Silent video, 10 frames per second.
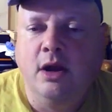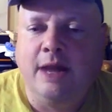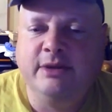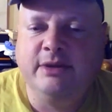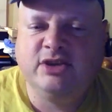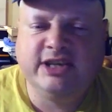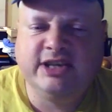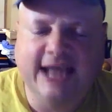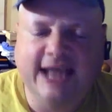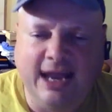I mean, do you
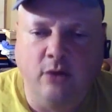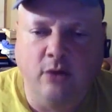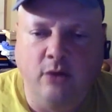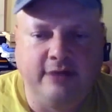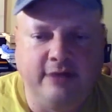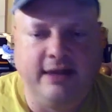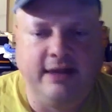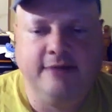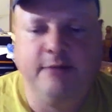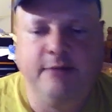see how
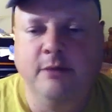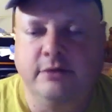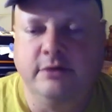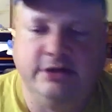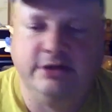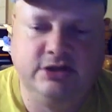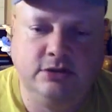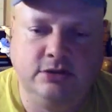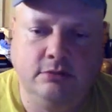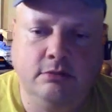they pummeled
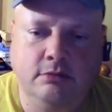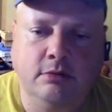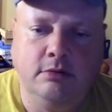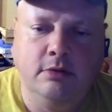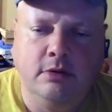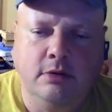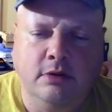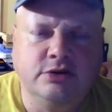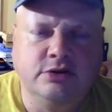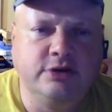us
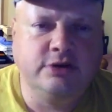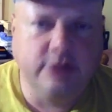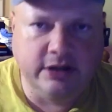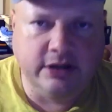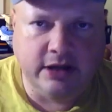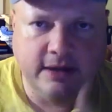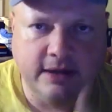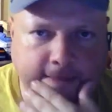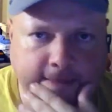during the